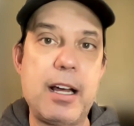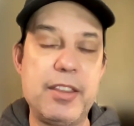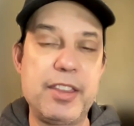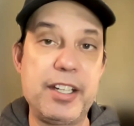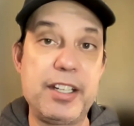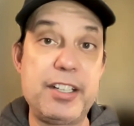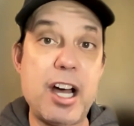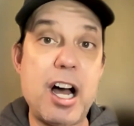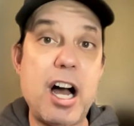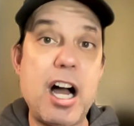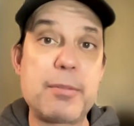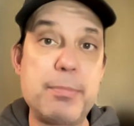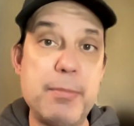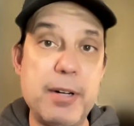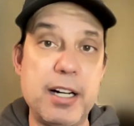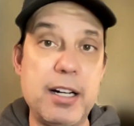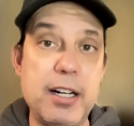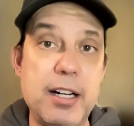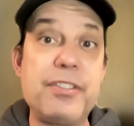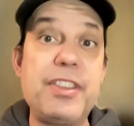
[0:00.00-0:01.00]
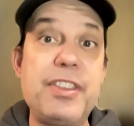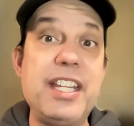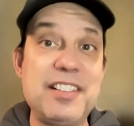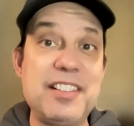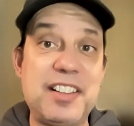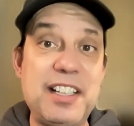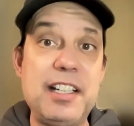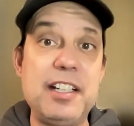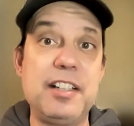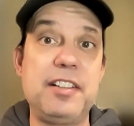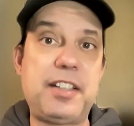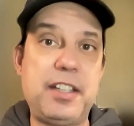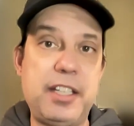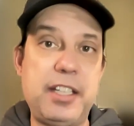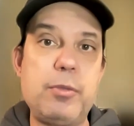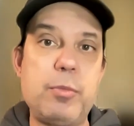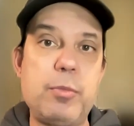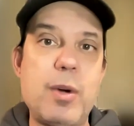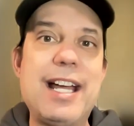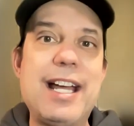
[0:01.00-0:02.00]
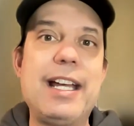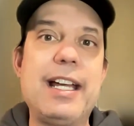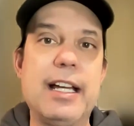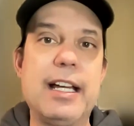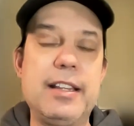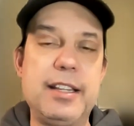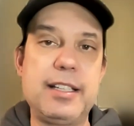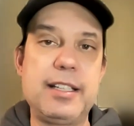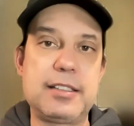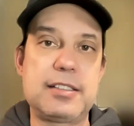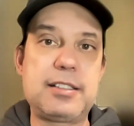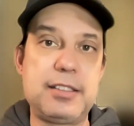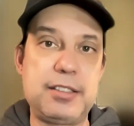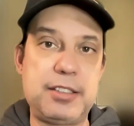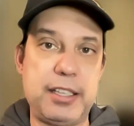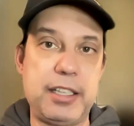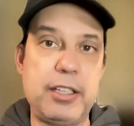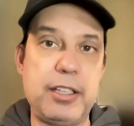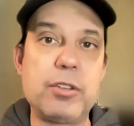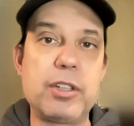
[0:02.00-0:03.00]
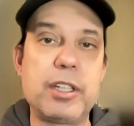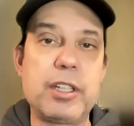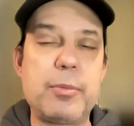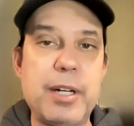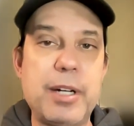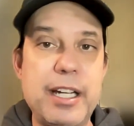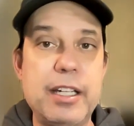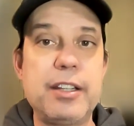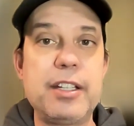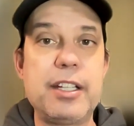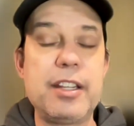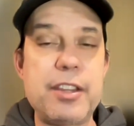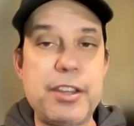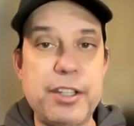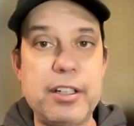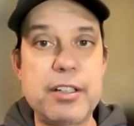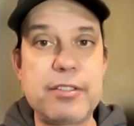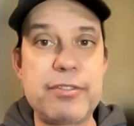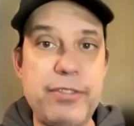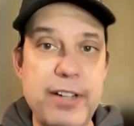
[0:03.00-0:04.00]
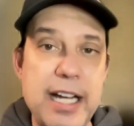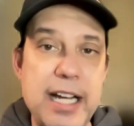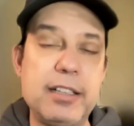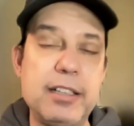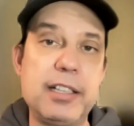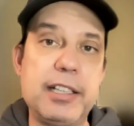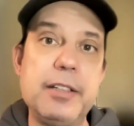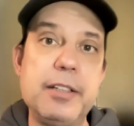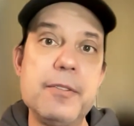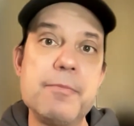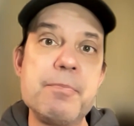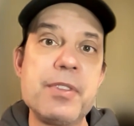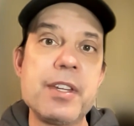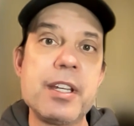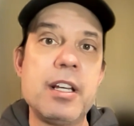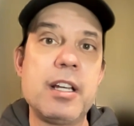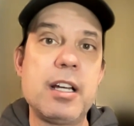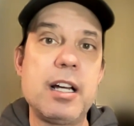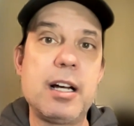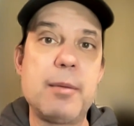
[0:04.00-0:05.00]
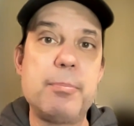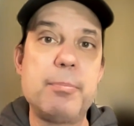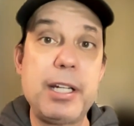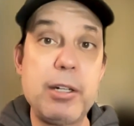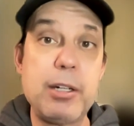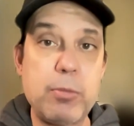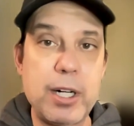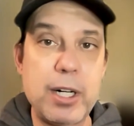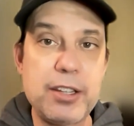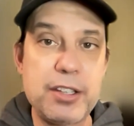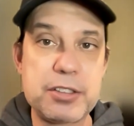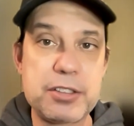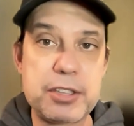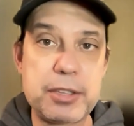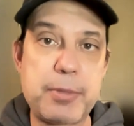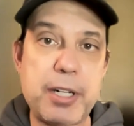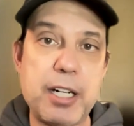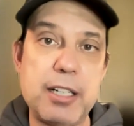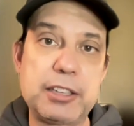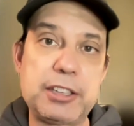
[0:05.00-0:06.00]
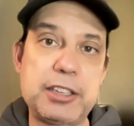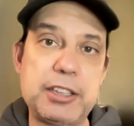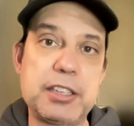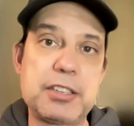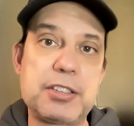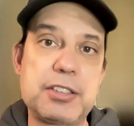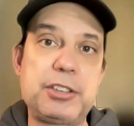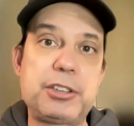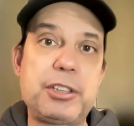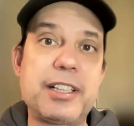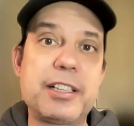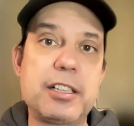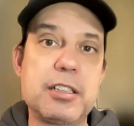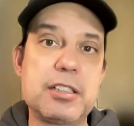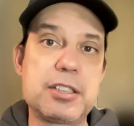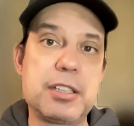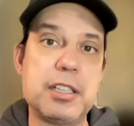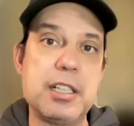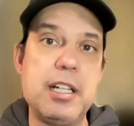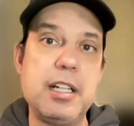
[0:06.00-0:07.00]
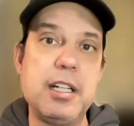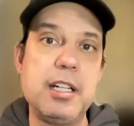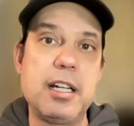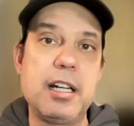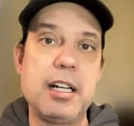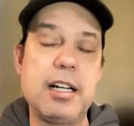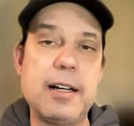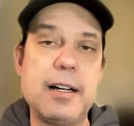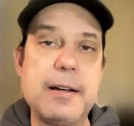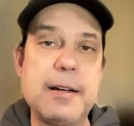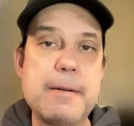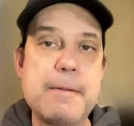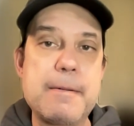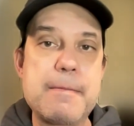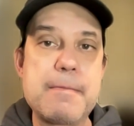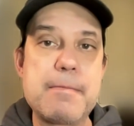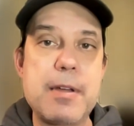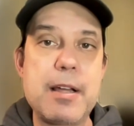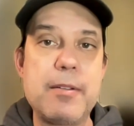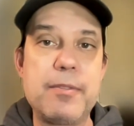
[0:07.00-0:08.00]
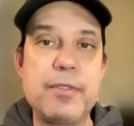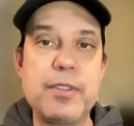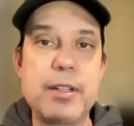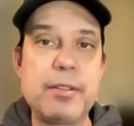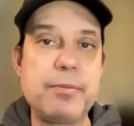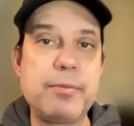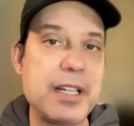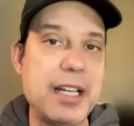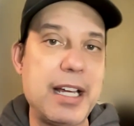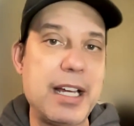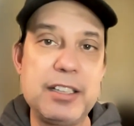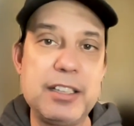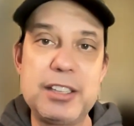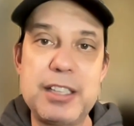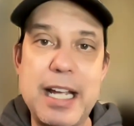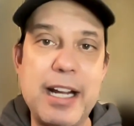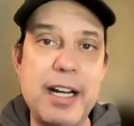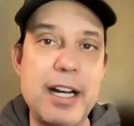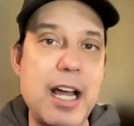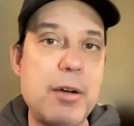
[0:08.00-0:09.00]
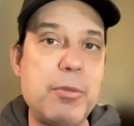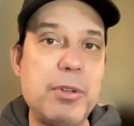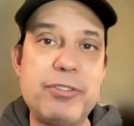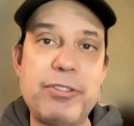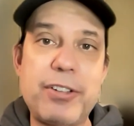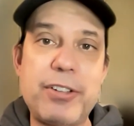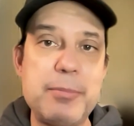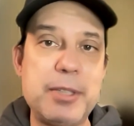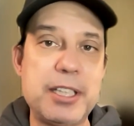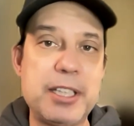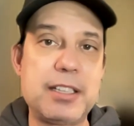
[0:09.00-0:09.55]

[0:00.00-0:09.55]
the dogma of this is the way and this is the only way. And then third, finally, be aware of those subconscious triggers. And I would frame